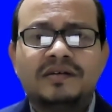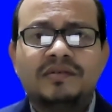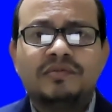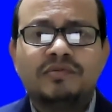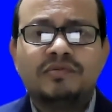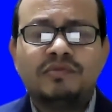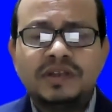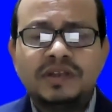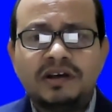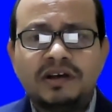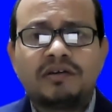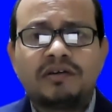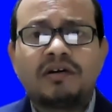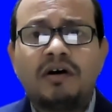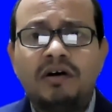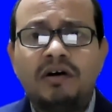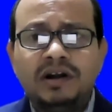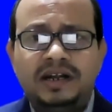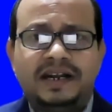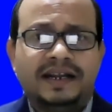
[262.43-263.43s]
with your
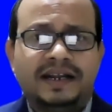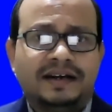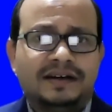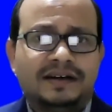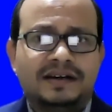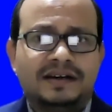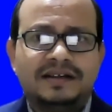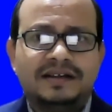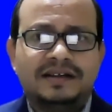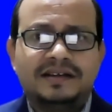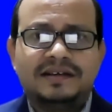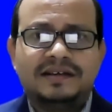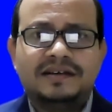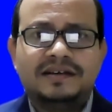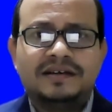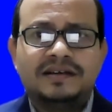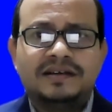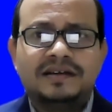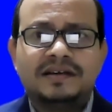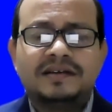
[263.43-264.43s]
content,
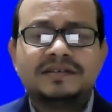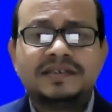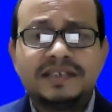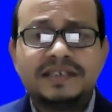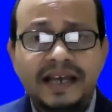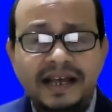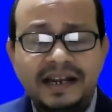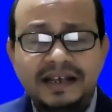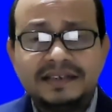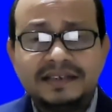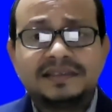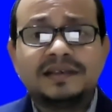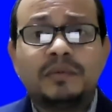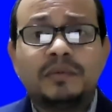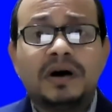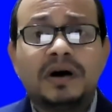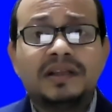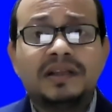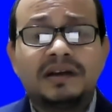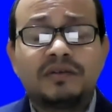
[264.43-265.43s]
sharing some
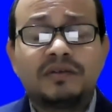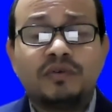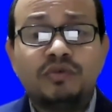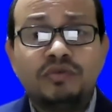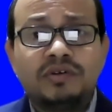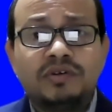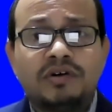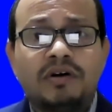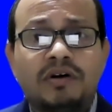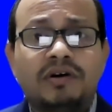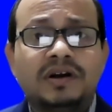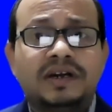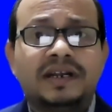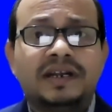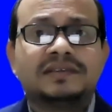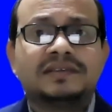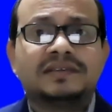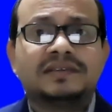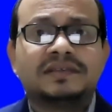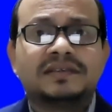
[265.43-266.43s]
other good
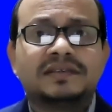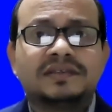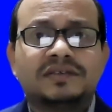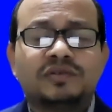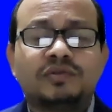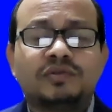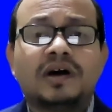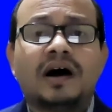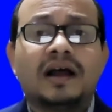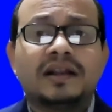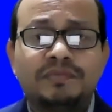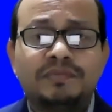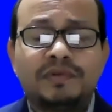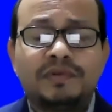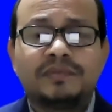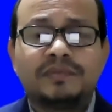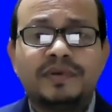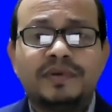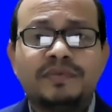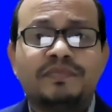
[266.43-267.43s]
contents to the
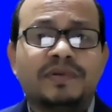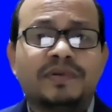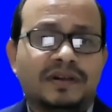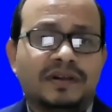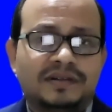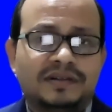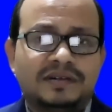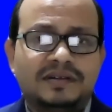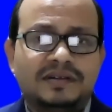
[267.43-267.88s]
other people